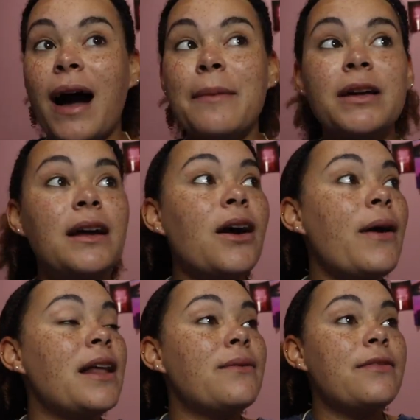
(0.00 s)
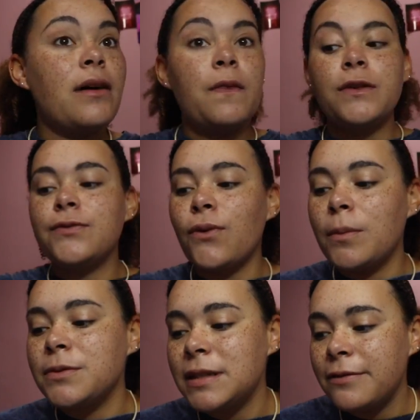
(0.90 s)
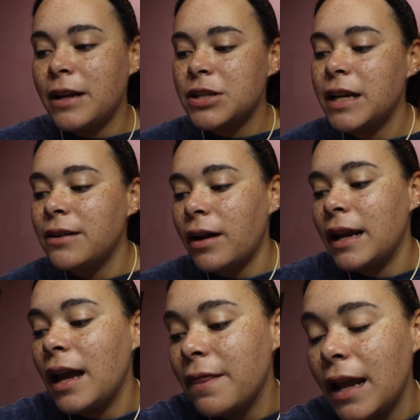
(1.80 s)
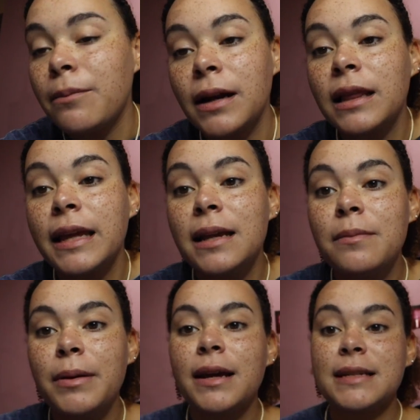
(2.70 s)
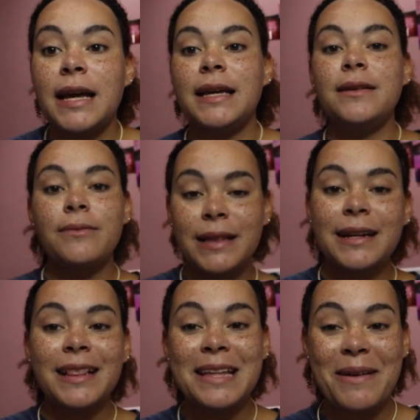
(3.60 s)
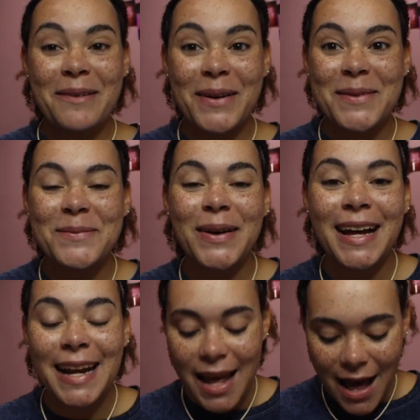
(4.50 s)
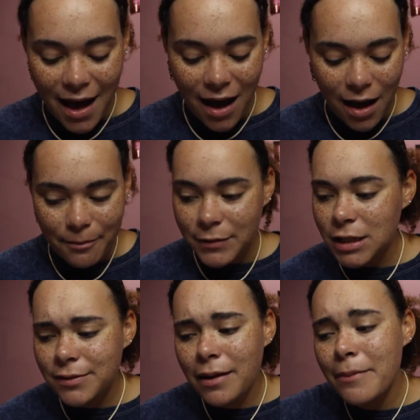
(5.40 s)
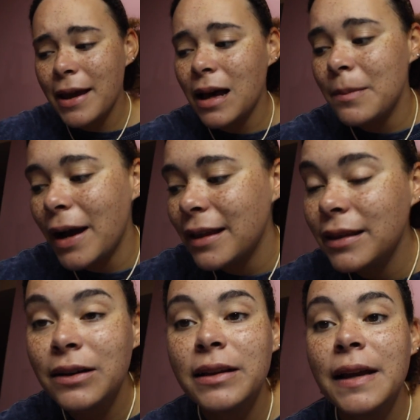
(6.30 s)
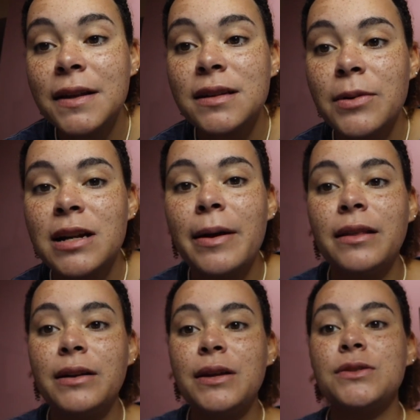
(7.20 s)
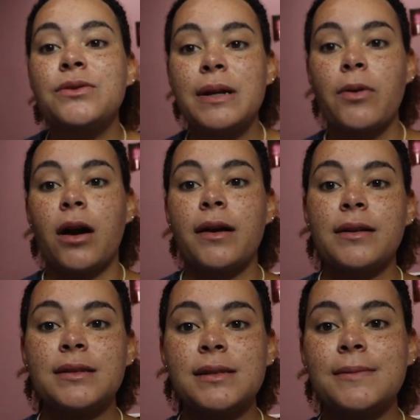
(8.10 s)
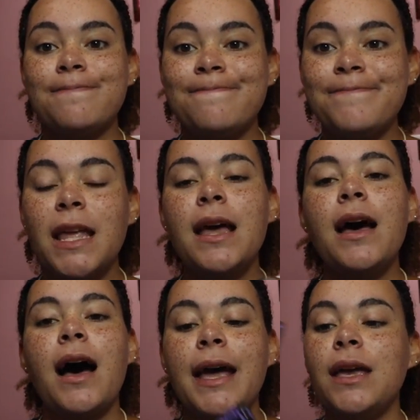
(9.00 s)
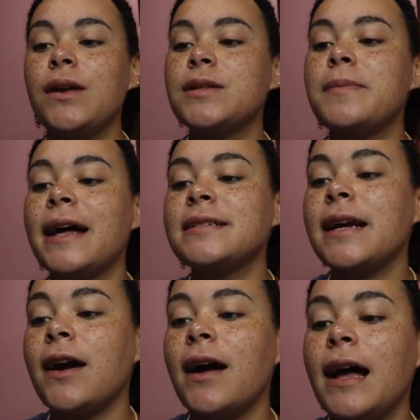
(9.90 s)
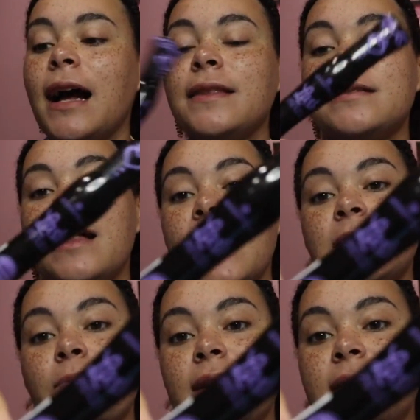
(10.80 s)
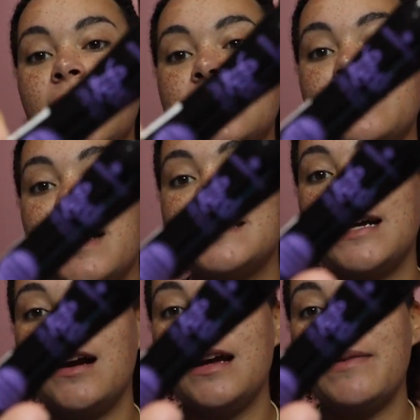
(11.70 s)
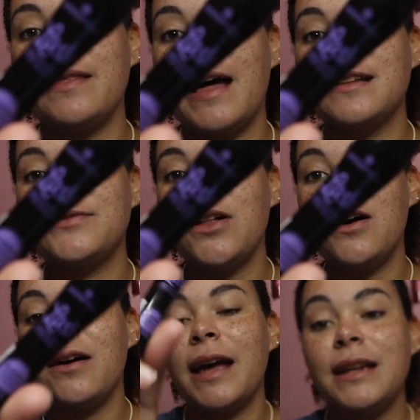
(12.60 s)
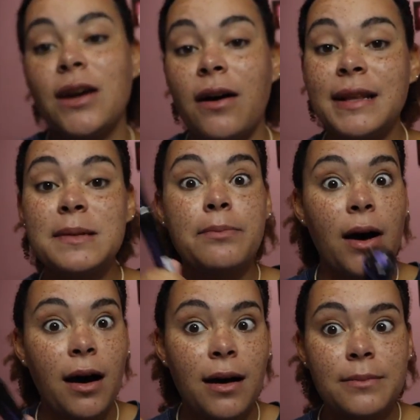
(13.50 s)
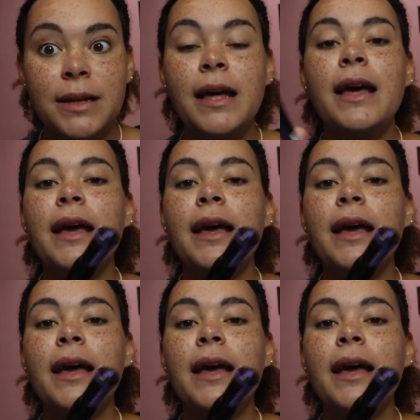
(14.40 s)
I'm gonna go ahead and refill out those forms once I finish getting ready, and then I'm gonna clean because I really need to clean my room. But just for my makeup, I literally in the summertime I literally use 3 products. I use mascara. I got this Lash Princess mascara in my last vlog, and y'all, it's bomb.